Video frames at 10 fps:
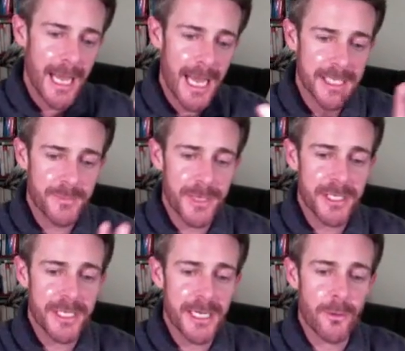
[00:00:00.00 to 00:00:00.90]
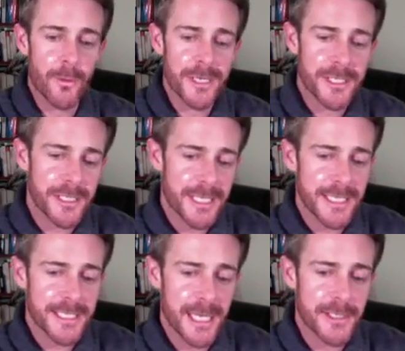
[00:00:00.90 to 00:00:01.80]
as pictured here, oysters
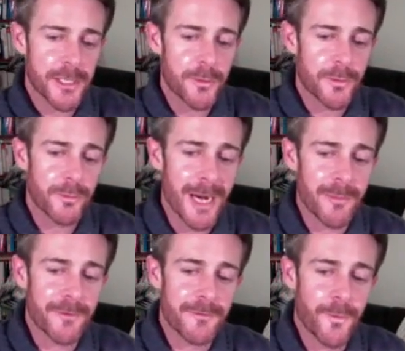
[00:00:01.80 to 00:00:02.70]
get such a good rap